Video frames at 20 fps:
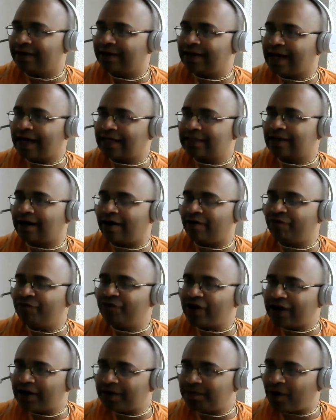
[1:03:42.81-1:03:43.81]
he has a
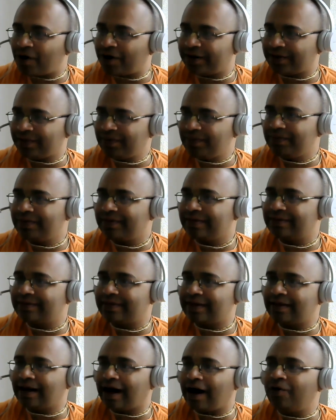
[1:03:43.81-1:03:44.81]
avyaya body
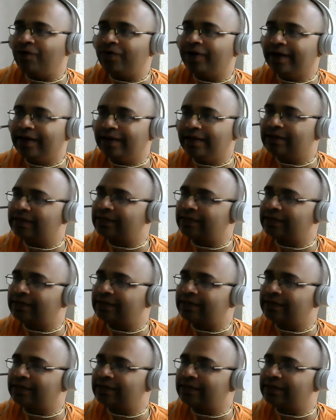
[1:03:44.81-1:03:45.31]
then how he